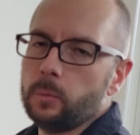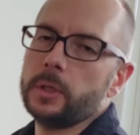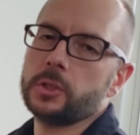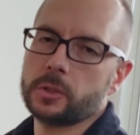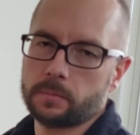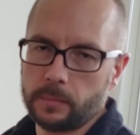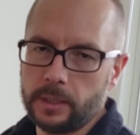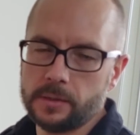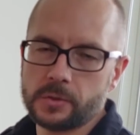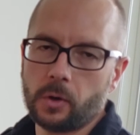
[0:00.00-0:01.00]
which
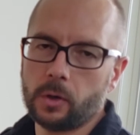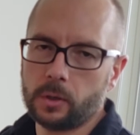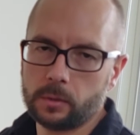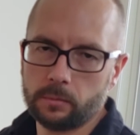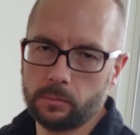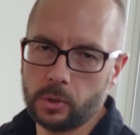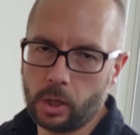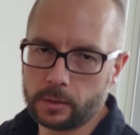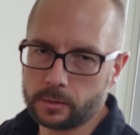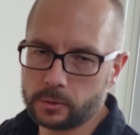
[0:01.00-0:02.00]
E's are
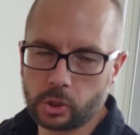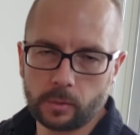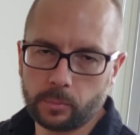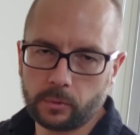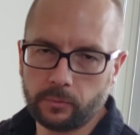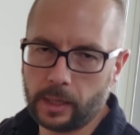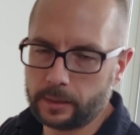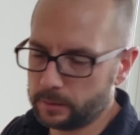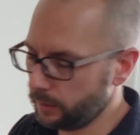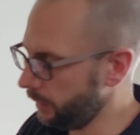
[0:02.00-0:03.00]
not sharp or
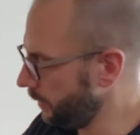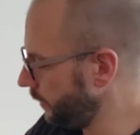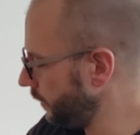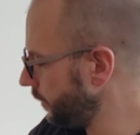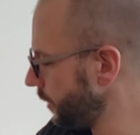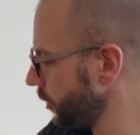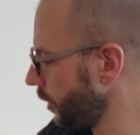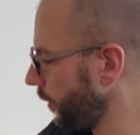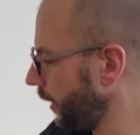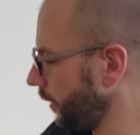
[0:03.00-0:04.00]
flat in C
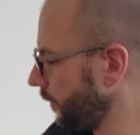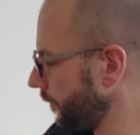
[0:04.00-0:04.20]
sharp minor.